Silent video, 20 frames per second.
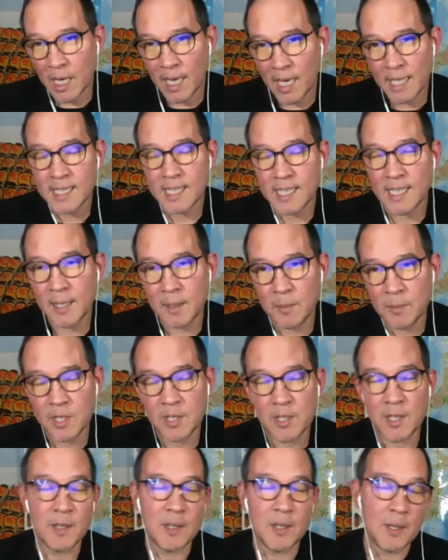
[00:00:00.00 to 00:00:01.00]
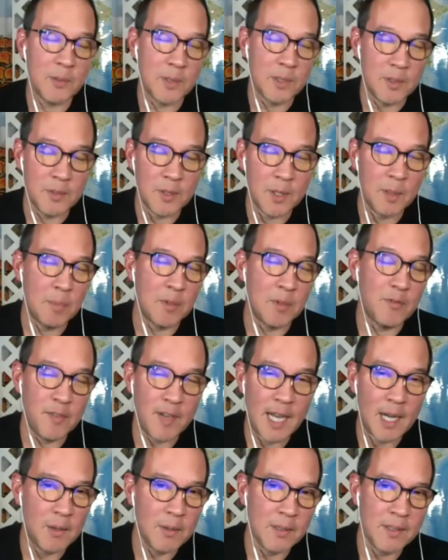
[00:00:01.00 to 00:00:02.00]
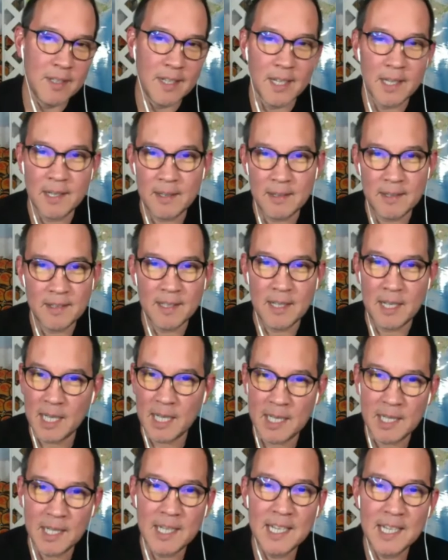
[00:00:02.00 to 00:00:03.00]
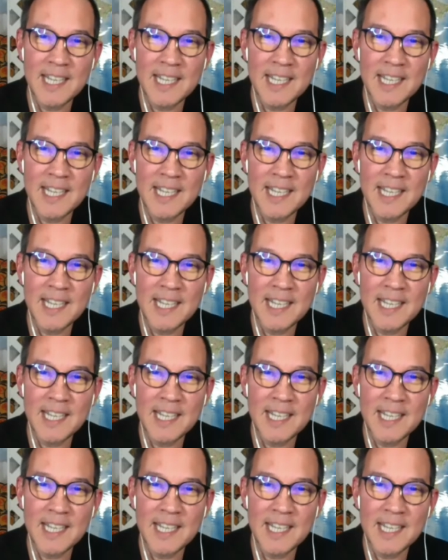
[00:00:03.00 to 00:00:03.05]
said, which I thought was very profound, got cut.